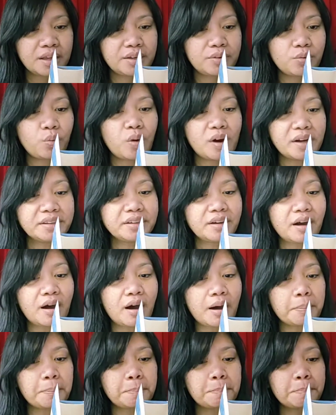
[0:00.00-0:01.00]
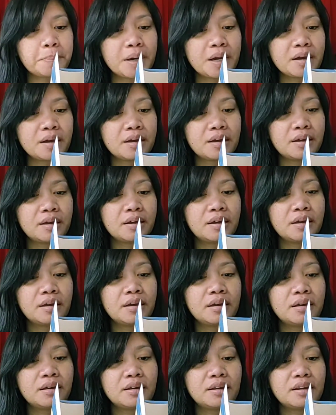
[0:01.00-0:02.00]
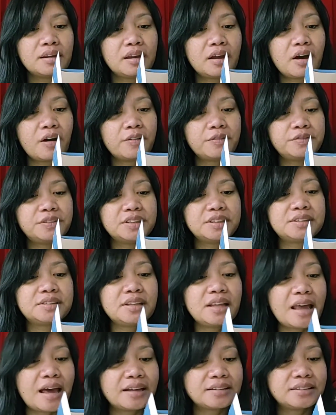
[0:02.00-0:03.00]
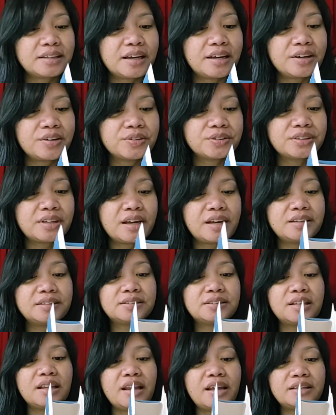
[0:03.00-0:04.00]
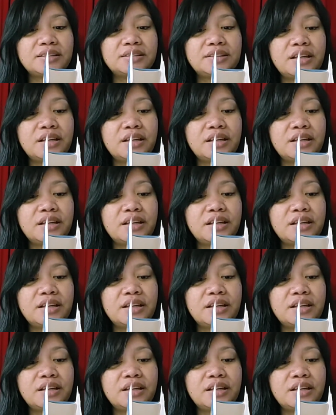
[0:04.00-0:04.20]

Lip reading: 1 cup of this latte contains less